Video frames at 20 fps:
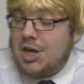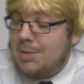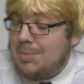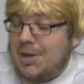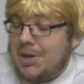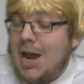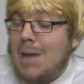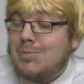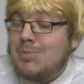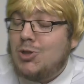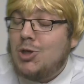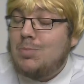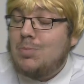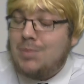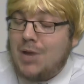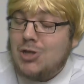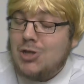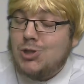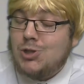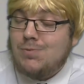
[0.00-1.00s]
It'd be an absolute
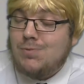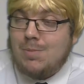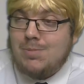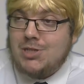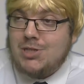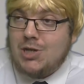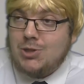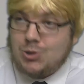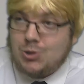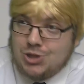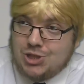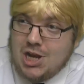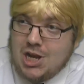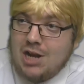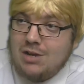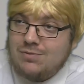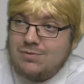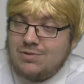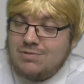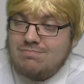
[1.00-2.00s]
pleasure to represent
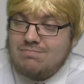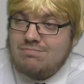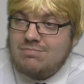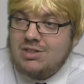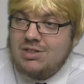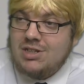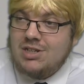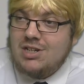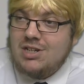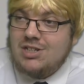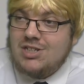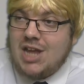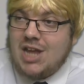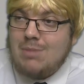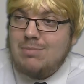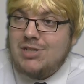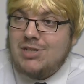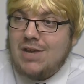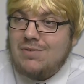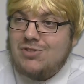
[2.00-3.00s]
yourself and
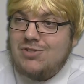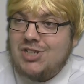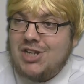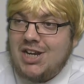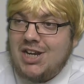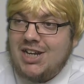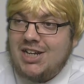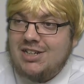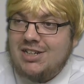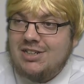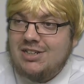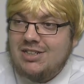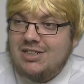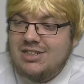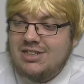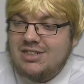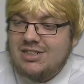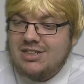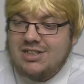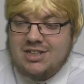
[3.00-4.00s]
Thames FC.
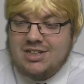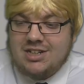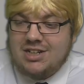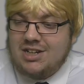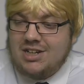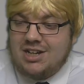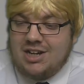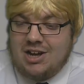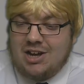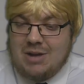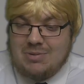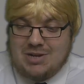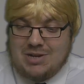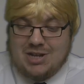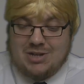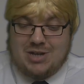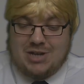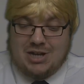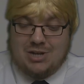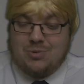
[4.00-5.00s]
Oh, I'm
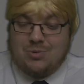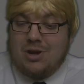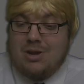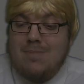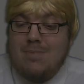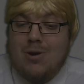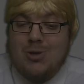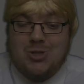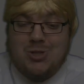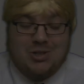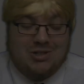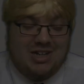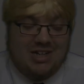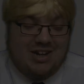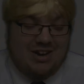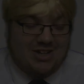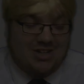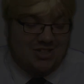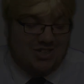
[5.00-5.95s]
getting quite emotional here,